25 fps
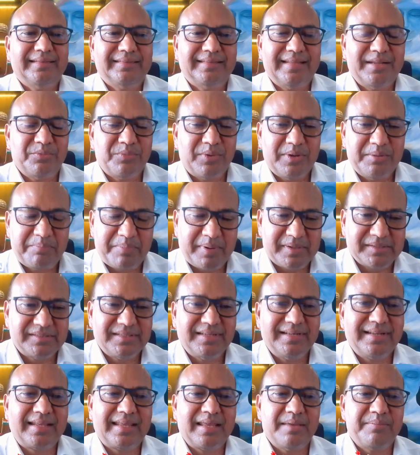Then one
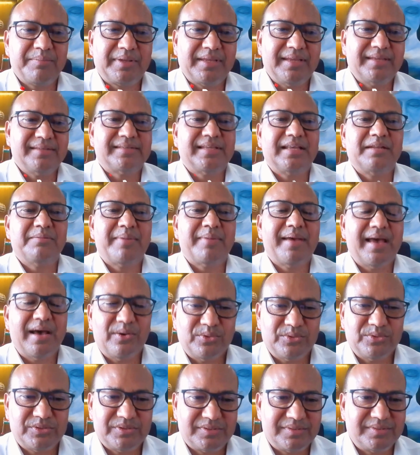person came, he sell my
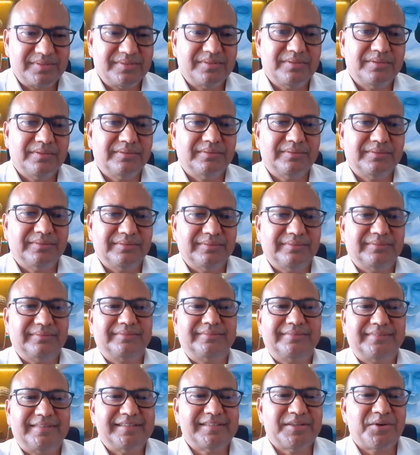house.
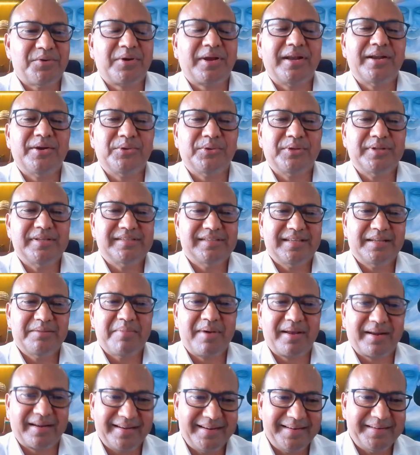This is how I get into
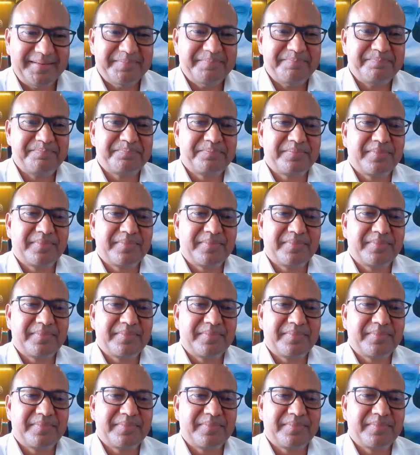resale market.